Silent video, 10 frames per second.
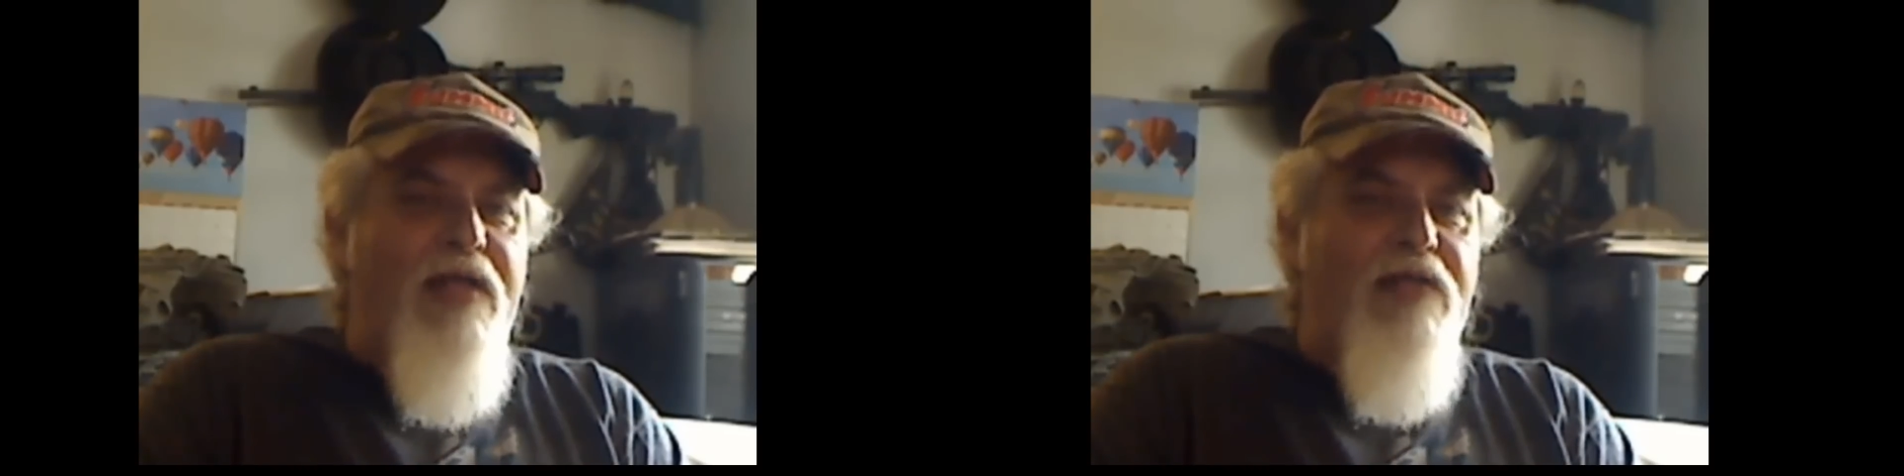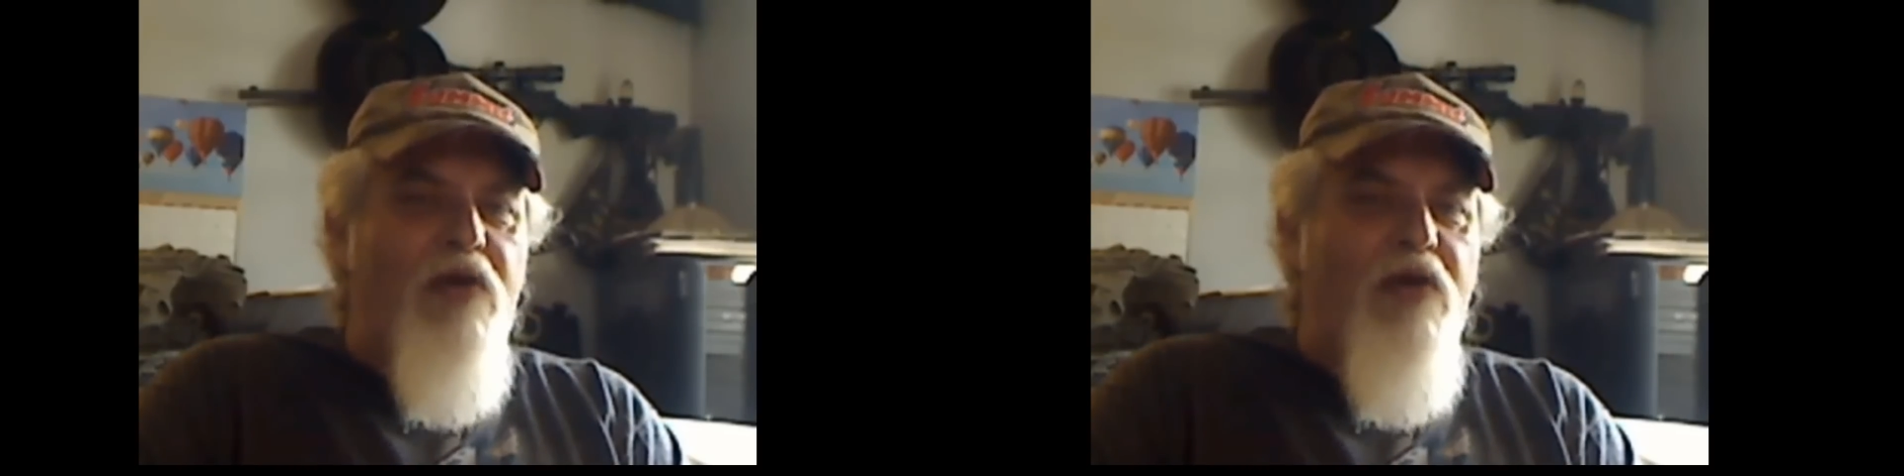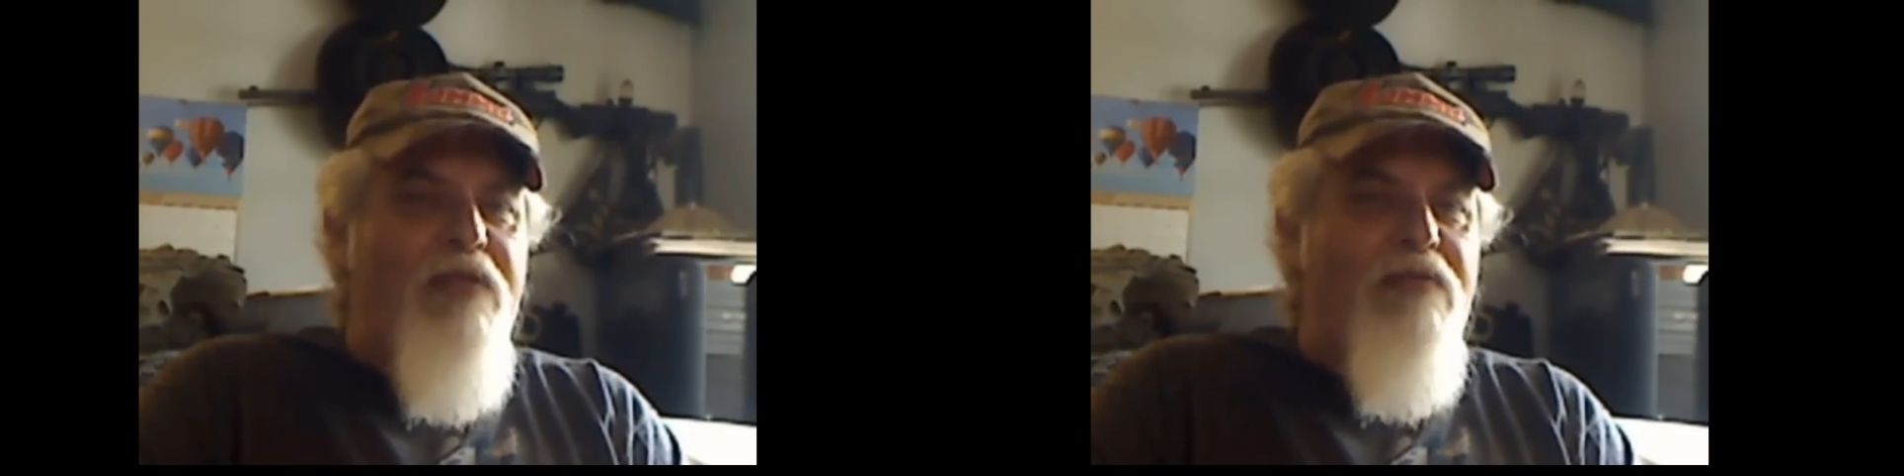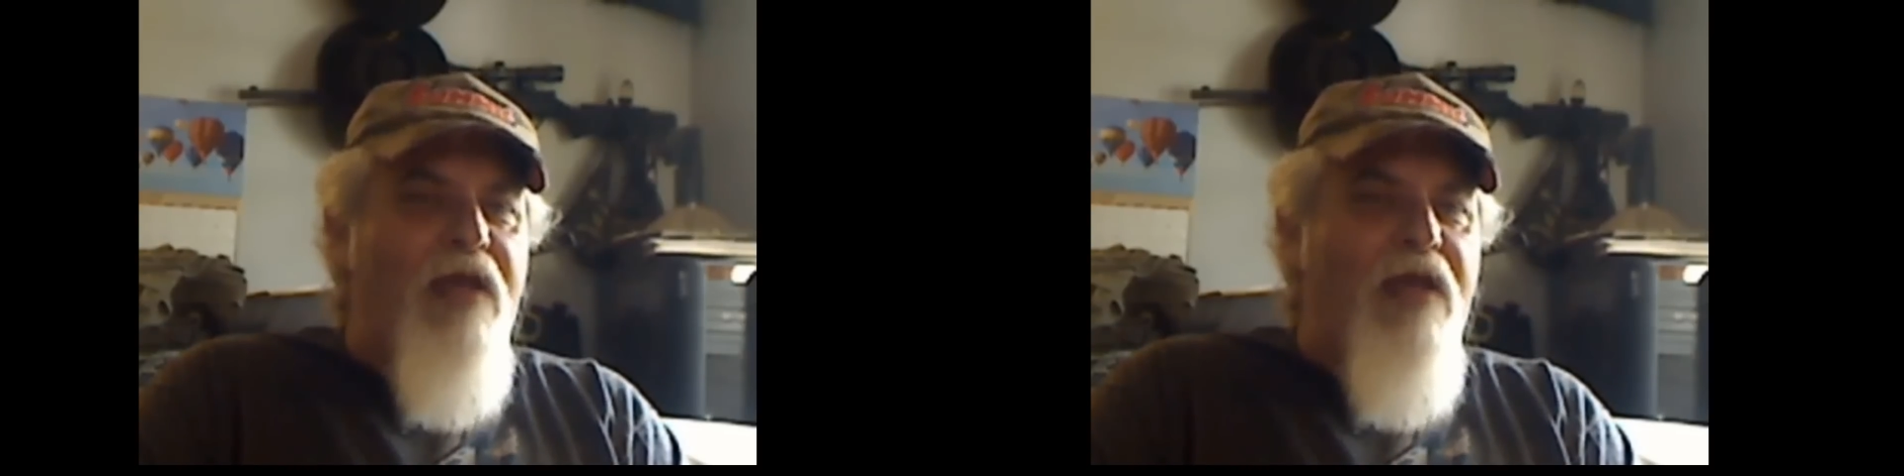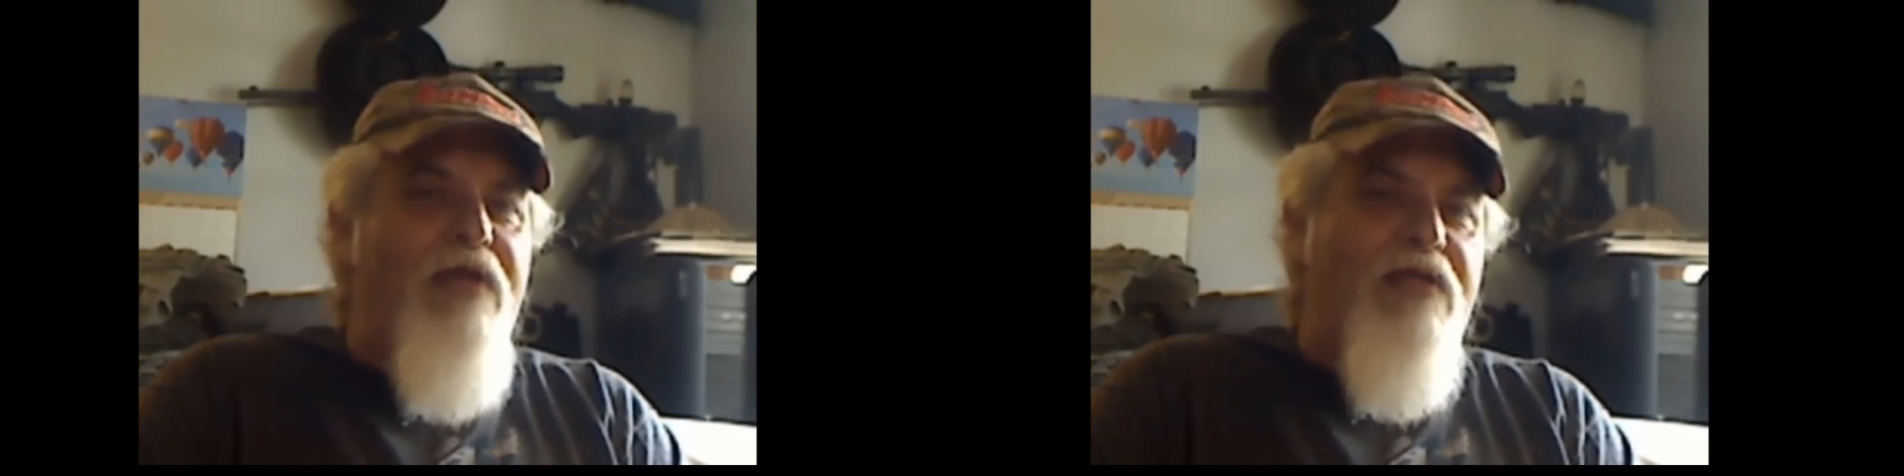and he told me
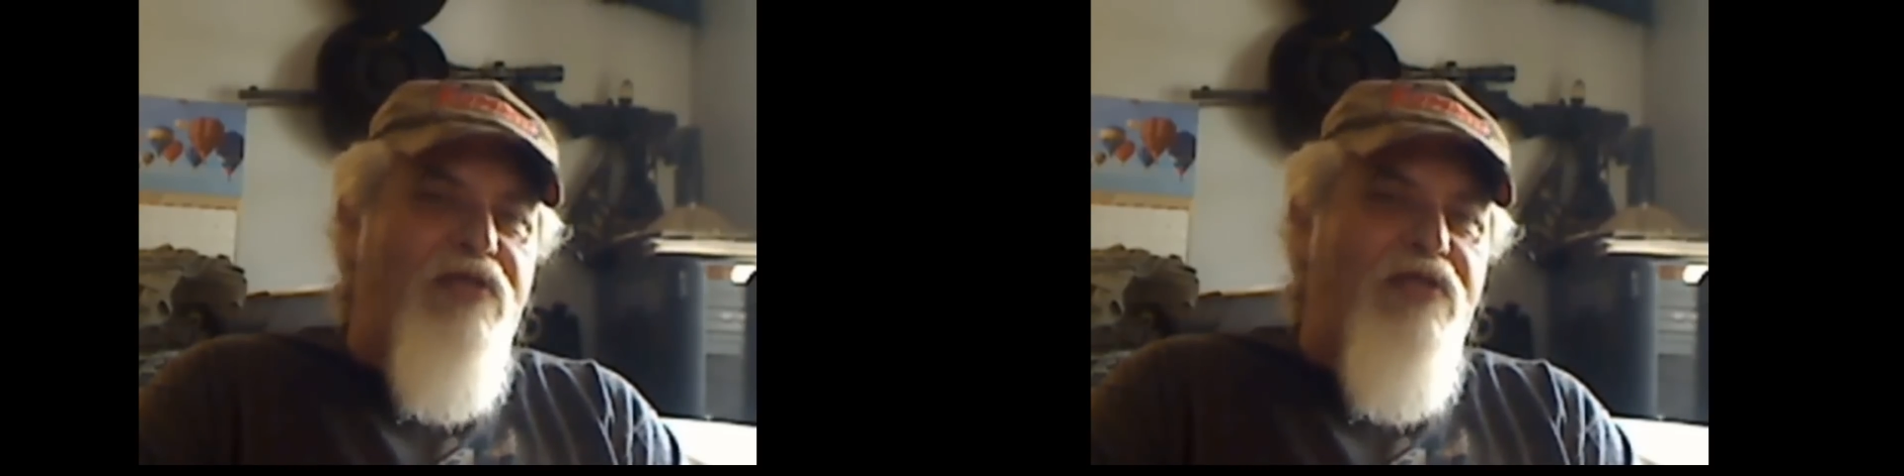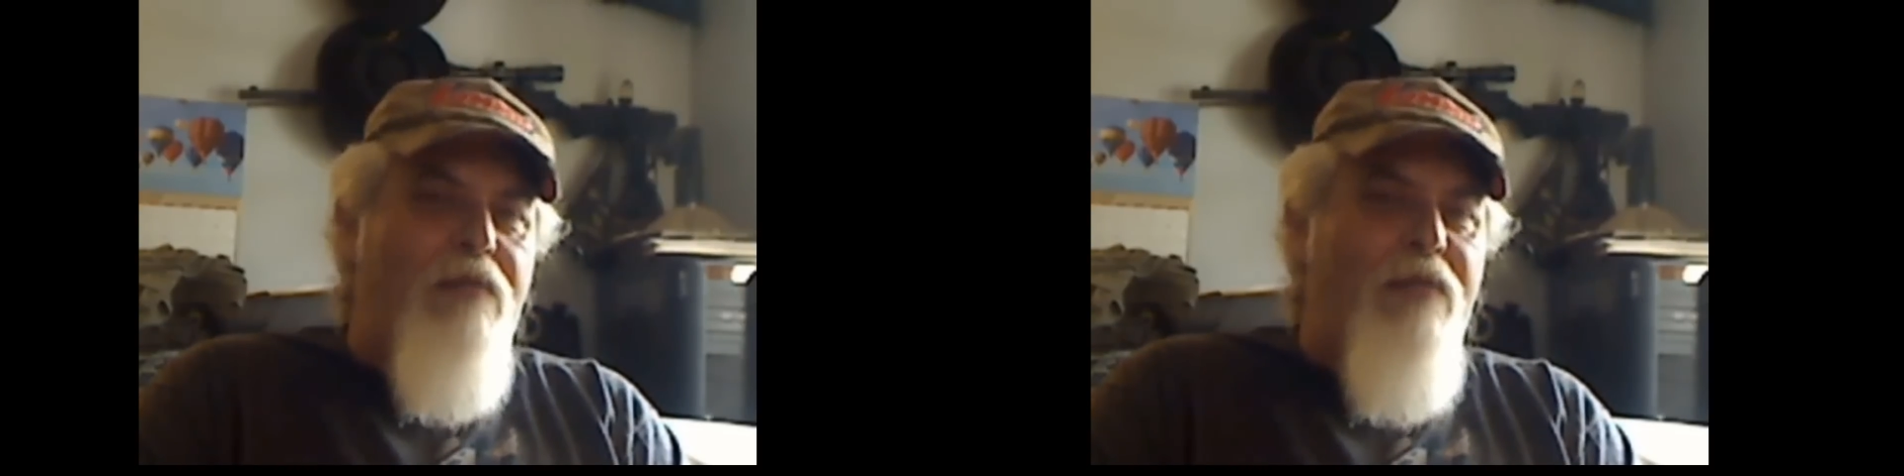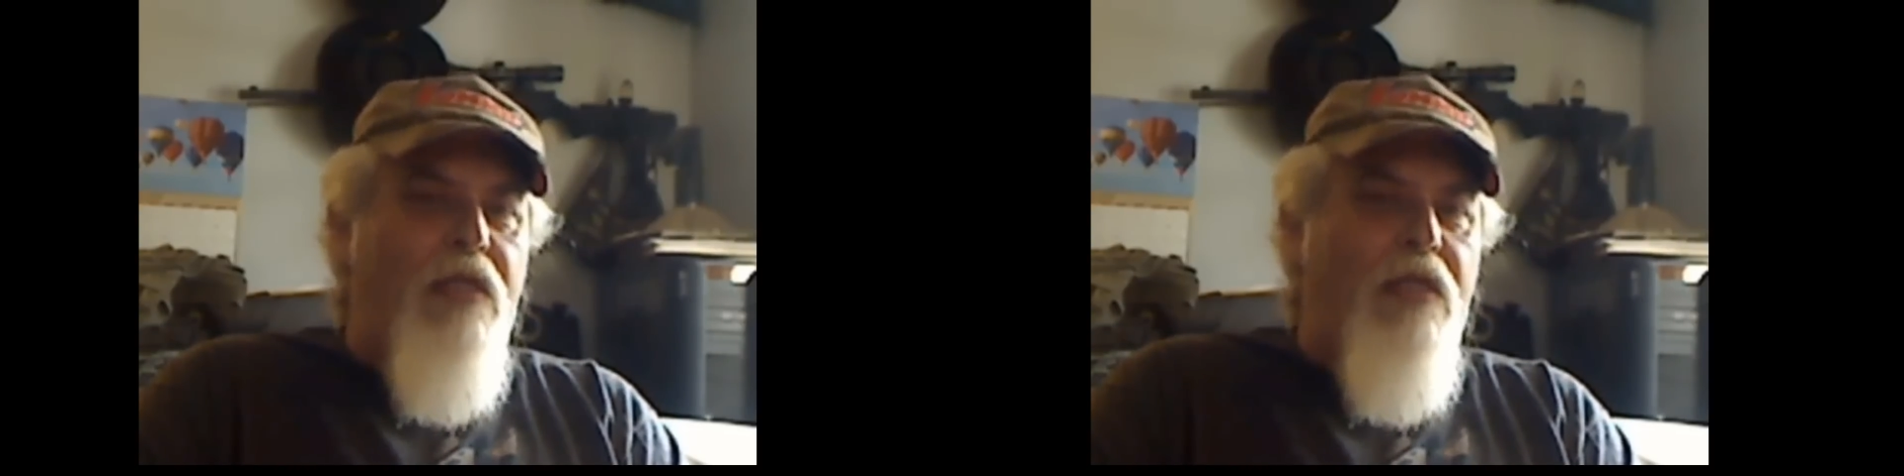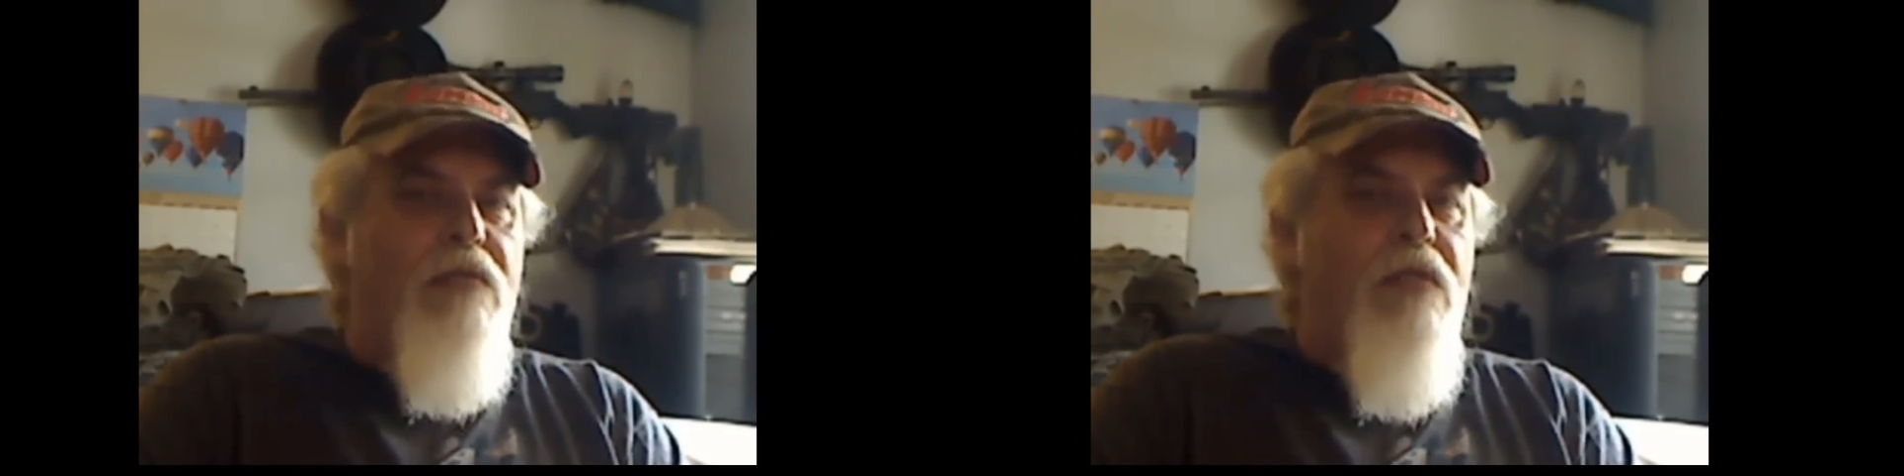later he'd show me.